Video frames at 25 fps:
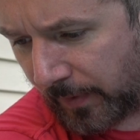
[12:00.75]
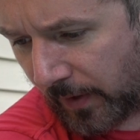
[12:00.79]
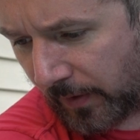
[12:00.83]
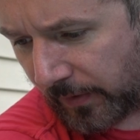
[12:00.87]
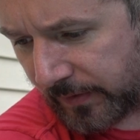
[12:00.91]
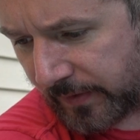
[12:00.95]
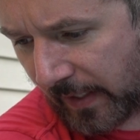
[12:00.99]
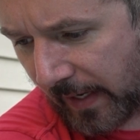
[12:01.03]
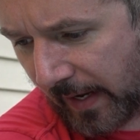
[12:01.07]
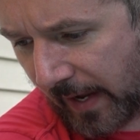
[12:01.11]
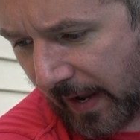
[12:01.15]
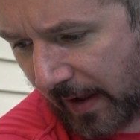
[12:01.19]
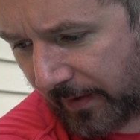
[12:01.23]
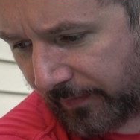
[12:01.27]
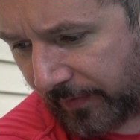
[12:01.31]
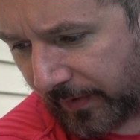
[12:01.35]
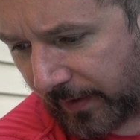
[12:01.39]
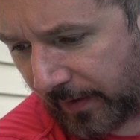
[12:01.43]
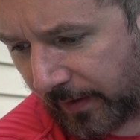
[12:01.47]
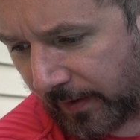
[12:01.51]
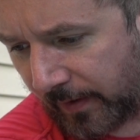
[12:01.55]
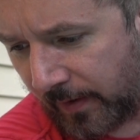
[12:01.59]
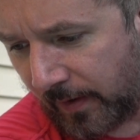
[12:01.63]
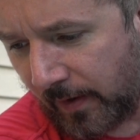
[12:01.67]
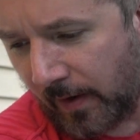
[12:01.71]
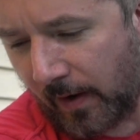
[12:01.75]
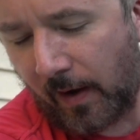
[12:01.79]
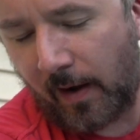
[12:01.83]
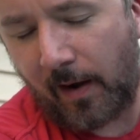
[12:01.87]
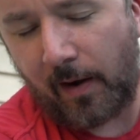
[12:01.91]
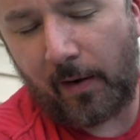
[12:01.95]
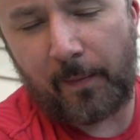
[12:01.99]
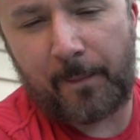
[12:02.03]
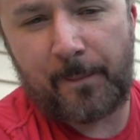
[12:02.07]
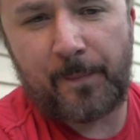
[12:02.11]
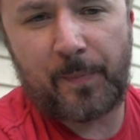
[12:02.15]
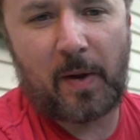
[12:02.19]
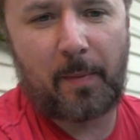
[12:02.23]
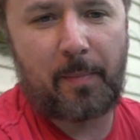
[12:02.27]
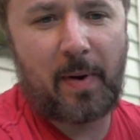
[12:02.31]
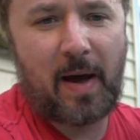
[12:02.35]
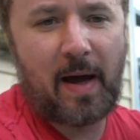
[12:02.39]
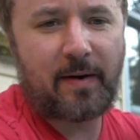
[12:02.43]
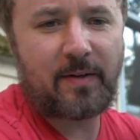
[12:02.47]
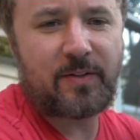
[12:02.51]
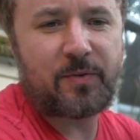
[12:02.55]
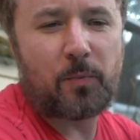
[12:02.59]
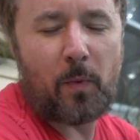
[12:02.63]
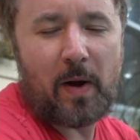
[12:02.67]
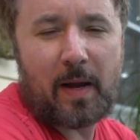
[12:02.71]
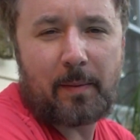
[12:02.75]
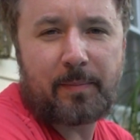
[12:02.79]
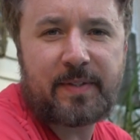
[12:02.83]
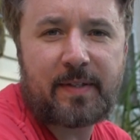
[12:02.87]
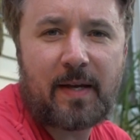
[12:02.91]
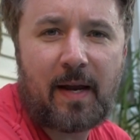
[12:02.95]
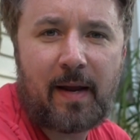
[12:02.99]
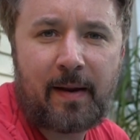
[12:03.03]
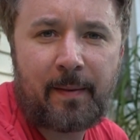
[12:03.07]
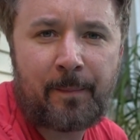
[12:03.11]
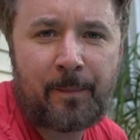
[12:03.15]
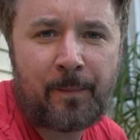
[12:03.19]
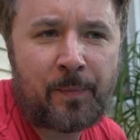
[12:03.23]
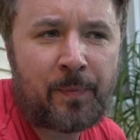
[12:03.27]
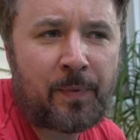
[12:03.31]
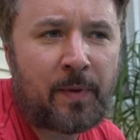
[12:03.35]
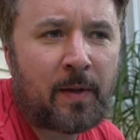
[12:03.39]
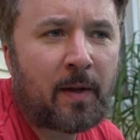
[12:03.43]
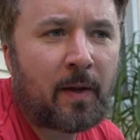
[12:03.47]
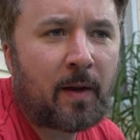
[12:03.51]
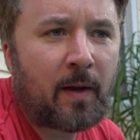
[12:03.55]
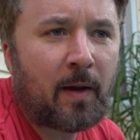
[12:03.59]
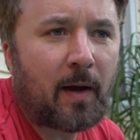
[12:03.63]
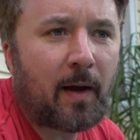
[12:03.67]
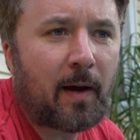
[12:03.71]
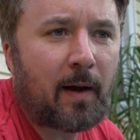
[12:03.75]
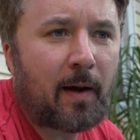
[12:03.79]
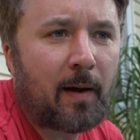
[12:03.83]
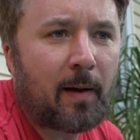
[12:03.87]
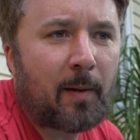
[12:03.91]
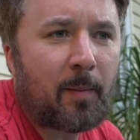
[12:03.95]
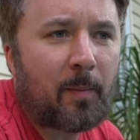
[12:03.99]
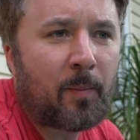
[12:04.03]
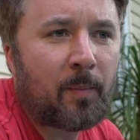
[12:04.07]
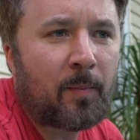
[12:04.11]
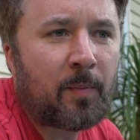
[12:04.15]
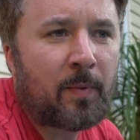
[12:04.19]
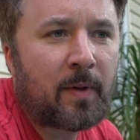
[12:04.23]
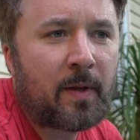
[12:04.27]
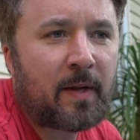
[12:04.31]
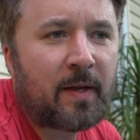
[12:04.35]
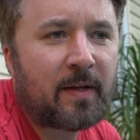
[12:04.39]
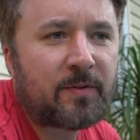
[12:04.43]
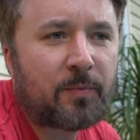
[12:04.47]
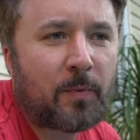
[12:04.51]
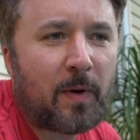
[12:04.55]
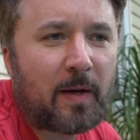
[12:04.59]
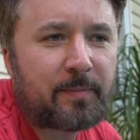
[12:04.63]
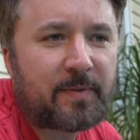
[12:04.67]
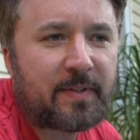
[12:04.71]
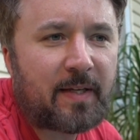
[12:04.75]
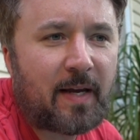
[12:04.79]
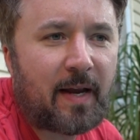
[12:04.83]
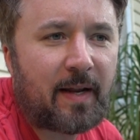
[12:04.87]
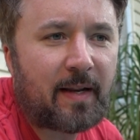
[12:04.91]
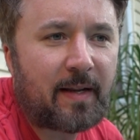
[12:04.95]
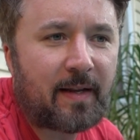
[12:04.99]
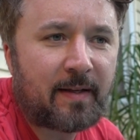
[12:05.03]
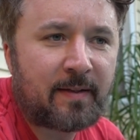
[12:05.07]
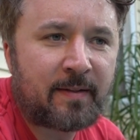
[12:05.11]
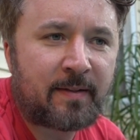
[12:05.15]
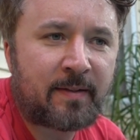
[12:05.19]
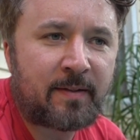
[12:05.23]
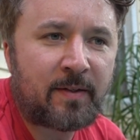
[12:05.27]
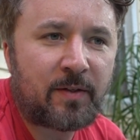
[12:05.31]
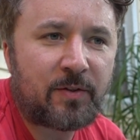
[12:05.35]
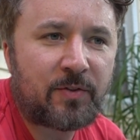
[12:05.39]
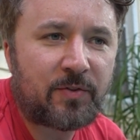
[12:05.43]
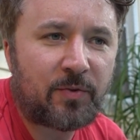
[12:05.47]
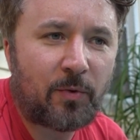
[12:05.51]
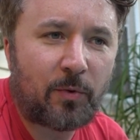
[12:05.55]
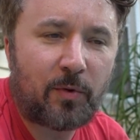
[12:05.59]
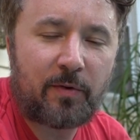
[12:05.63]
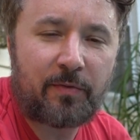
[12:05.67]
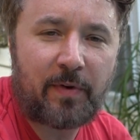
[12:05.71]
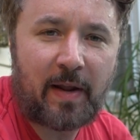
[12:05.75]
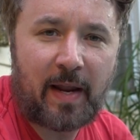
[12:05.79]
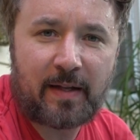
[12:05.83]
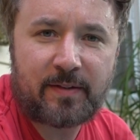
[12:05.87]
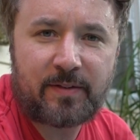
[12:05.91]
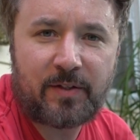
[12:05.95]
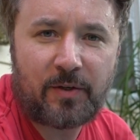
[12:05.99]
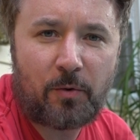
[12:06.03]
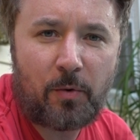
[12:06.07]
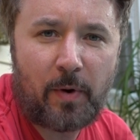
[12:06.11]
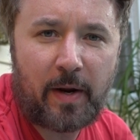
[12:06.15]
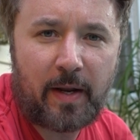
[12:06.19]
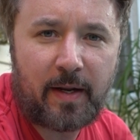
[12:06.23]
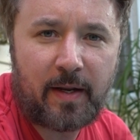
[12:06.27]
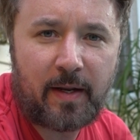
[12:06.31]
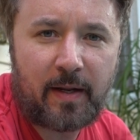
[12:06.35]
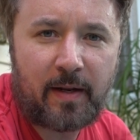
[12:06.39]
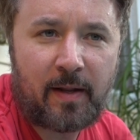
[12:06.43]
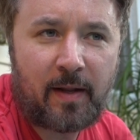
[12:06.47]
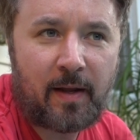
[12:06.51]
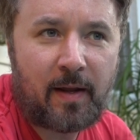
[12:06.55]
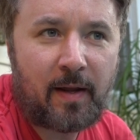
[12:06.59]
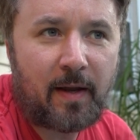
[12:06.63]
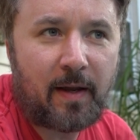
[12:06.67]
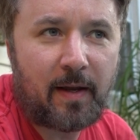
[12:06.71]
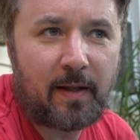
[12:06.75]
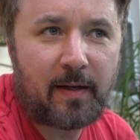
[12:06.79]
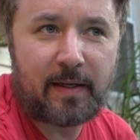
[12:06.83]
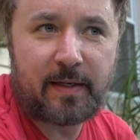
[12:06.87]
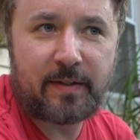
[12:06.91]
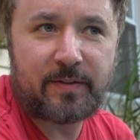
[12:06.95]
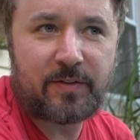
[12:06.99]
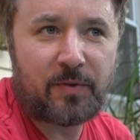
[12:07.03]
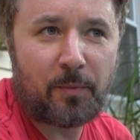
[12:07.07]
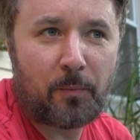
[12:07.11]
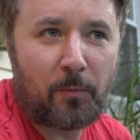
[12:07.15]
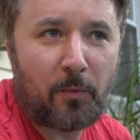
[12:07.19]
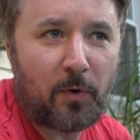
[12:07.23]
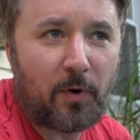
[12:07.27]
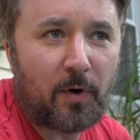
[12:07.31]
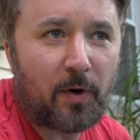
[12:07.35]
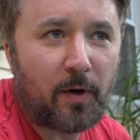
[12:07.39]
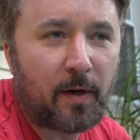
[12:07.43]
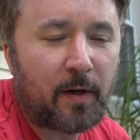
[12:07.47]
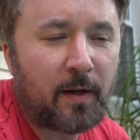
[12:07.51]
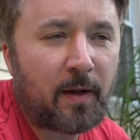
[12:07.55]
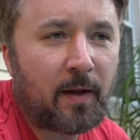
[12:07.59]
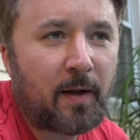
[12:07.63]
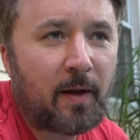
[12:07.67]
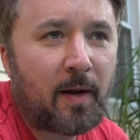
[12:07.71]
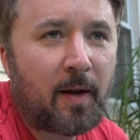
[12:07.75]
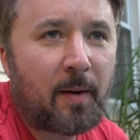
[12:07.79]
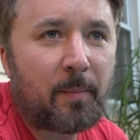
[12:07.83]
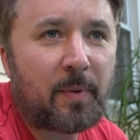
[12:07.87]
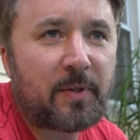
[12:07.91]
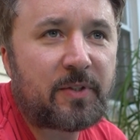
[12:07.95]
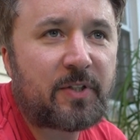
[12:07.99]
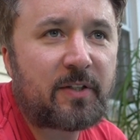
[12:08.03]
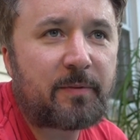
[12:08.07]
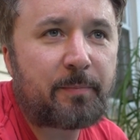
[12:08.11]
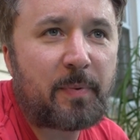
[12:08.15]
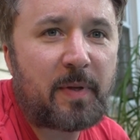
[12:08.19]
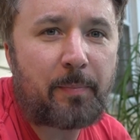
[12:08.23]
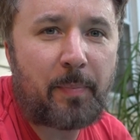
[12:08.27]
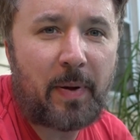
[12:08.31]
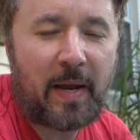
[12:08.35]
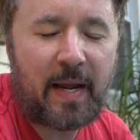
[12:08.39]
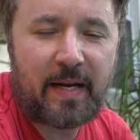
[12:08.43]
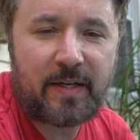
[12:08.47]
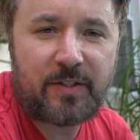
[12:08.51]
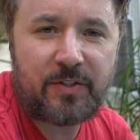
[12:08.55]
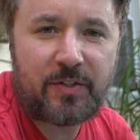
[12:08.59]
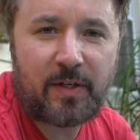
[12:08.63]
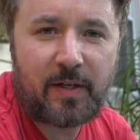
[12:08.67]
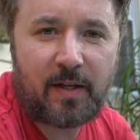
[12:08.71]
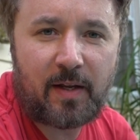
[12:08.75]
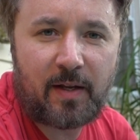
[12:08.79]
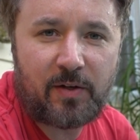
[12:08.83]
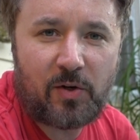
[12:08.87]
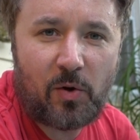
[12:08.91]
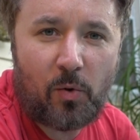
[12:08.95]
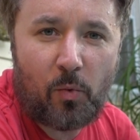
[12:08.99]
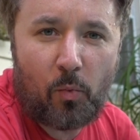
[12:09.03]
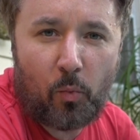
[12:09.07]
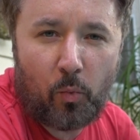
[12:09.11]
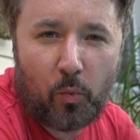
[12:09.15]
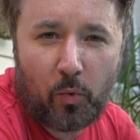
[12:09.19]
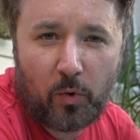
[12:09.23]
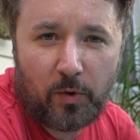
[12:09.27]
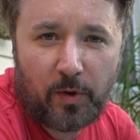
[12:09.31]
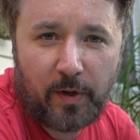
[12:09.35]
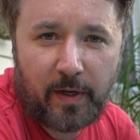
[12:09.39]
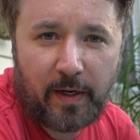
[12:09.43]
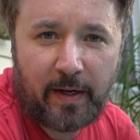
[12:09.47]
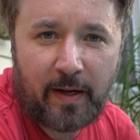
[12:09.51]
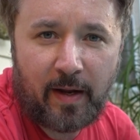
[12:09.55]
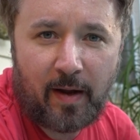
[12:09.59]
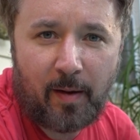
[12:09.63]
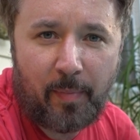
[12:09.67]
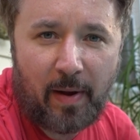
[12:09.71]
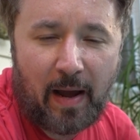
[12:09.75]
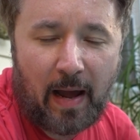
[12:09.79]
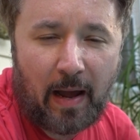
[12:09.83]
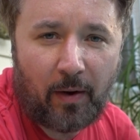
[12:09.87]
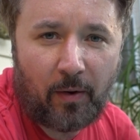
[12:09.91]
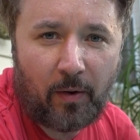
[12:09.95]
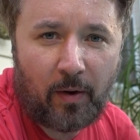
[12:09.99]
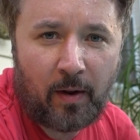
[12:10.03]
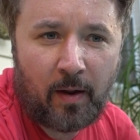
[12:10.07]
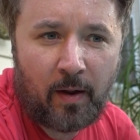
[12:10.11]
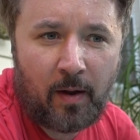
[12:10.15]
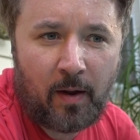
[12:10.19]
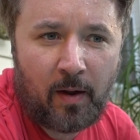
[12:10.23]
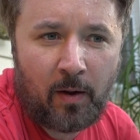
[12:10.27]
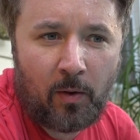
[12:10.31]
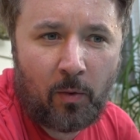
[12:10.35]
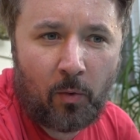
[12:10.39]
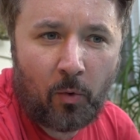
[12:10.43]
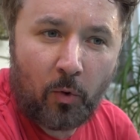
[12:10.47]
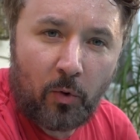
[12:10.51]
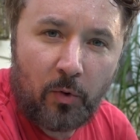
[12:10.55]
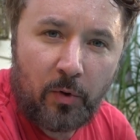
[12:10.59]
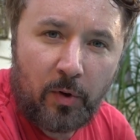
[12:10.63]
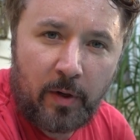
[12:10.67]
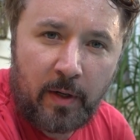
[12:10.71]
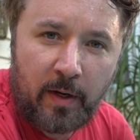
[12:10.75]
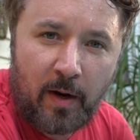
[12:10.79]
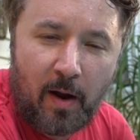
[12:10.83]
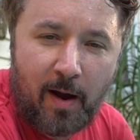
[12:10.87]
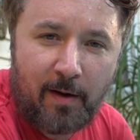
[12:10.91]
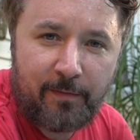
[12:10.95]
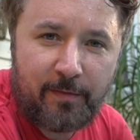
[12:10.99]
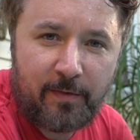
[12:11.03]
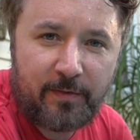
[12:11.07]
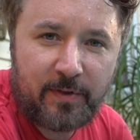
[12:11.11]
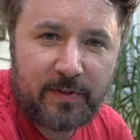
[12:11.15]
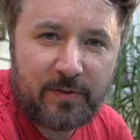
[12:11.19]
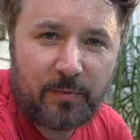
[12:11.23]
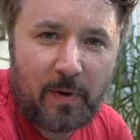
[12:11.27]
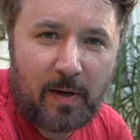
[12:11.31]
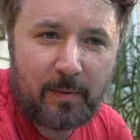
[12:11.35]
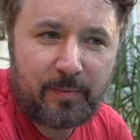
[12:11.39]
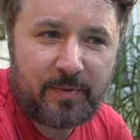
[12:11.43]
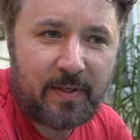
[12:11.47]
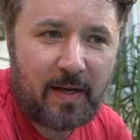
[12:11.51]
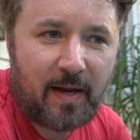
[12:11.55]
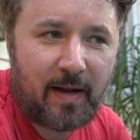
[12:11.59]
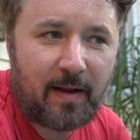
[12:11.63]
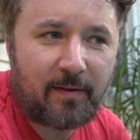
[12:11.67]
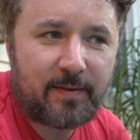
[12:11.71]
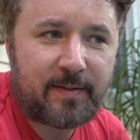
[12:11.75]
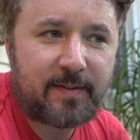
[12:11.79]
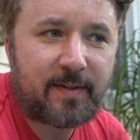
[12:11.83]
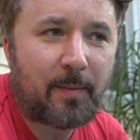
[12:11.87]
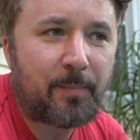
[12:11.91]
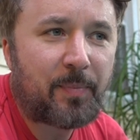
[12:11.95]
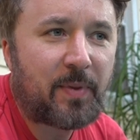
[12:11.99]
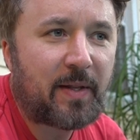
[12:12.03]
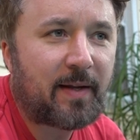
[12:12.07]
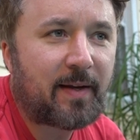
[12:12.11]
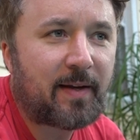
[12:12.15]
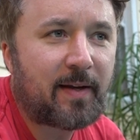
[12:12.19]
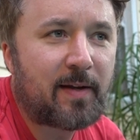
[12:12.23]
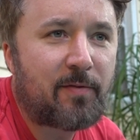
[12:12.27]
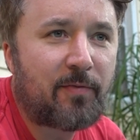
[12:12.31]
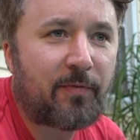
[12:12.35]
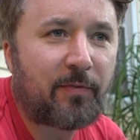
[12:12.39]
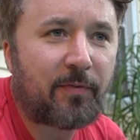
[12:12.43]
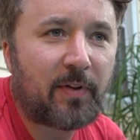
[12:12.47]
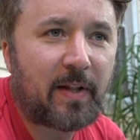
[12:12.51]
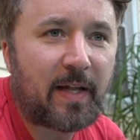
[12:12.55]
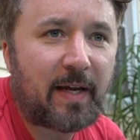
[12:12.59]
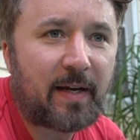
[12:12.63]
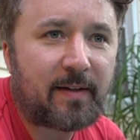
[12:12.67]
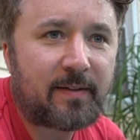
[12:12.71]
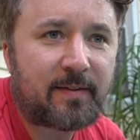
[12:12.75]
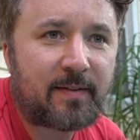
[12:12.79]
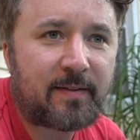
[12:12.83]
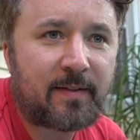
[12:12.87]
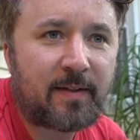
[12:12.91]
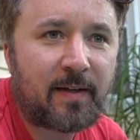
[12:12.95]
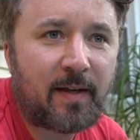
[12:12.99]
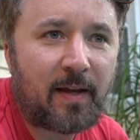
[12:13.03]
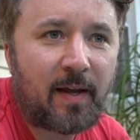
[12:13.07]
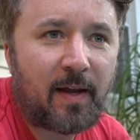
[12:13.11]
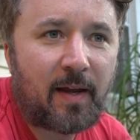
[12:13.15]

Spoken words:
notes I have here. Oh, about his website. His website is sort of antiquated. It needs some work, but just be patient and don't worry about ordering off of his website. If something conflicts,